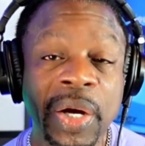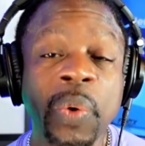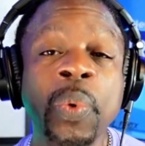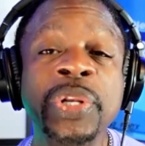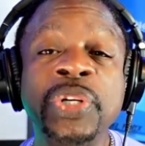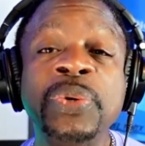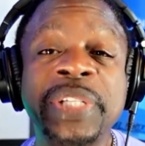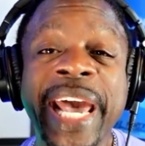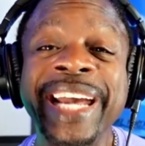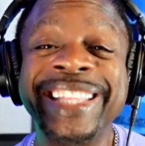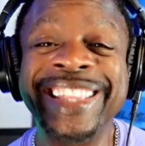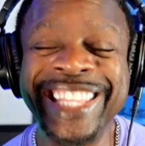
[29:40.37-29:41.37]
Would you
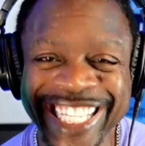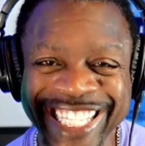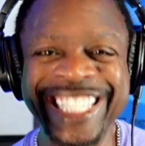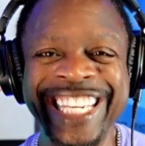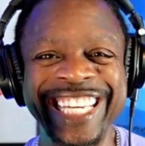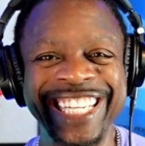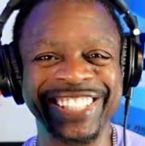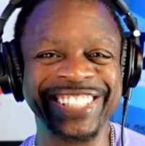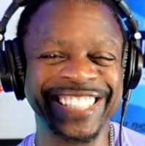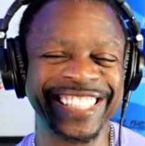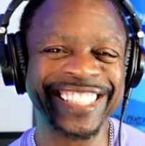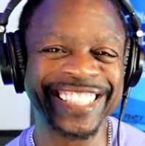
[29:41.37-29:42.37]
take this
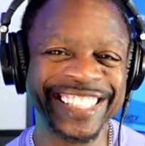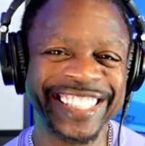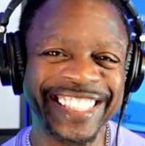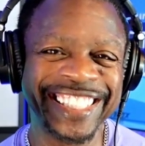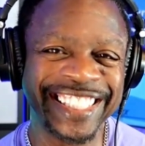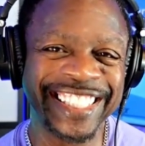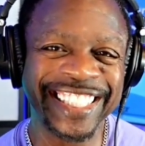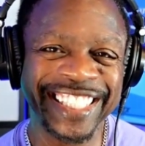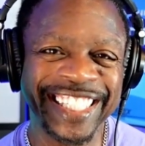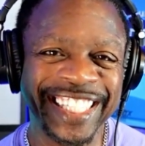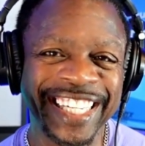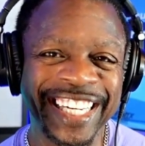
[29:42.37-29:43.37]
deal?
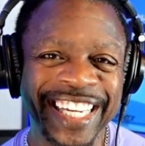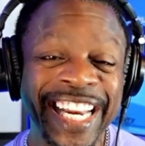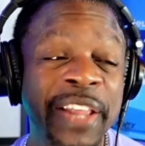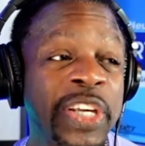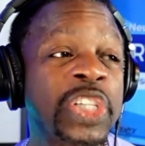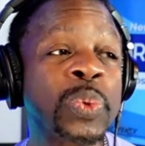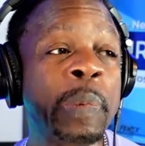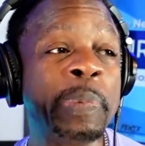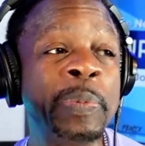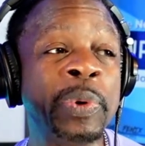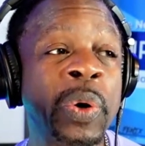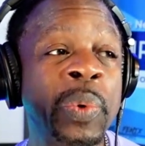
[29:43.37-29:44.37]
Now, this is where
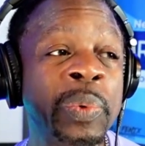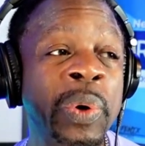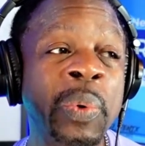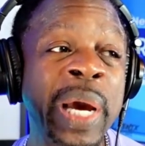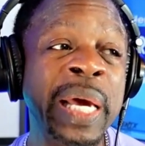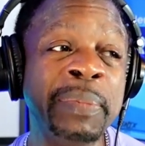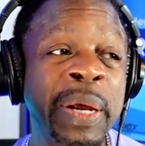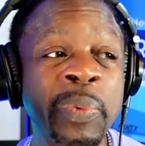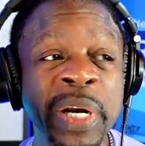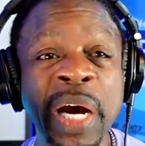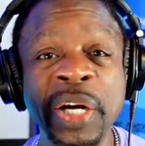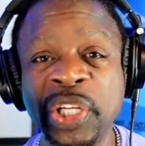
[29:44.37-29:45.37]
people go, well, wait a minute,
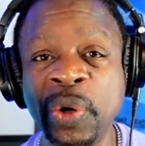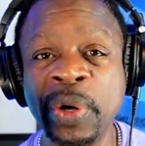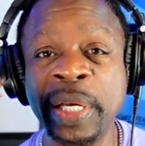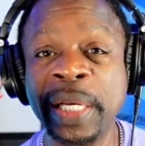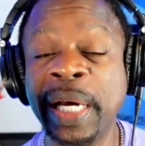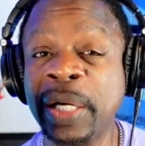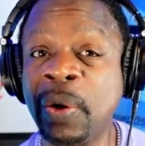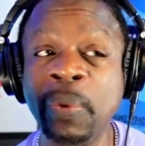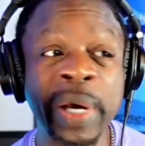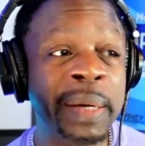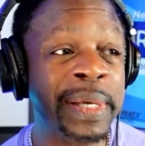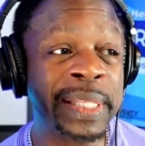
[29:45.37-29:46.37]
we're not curing it. And I go,
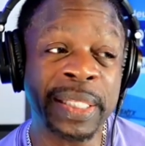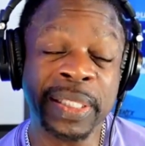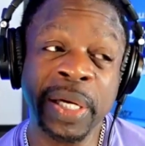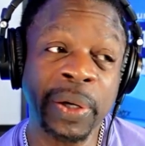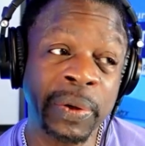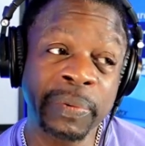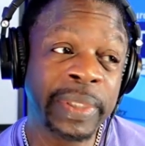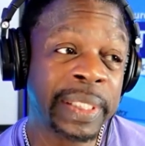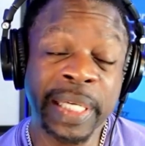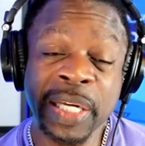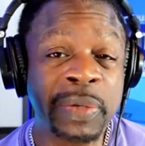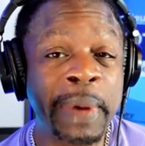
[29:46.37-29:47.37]
wait a minute,
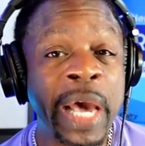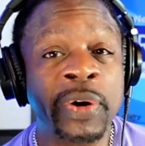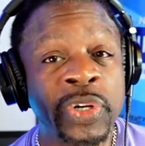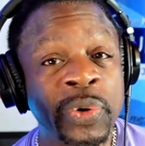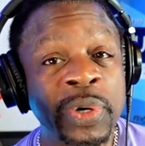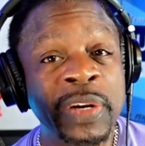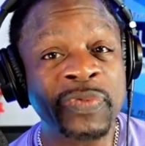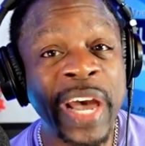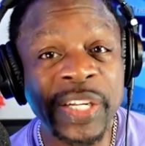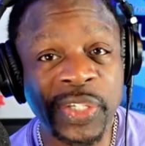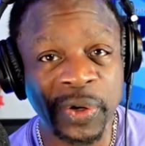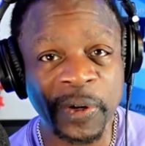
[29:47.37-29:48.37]
doesn't matter. You're an
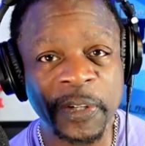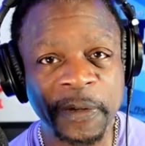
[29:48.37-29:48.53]
investor.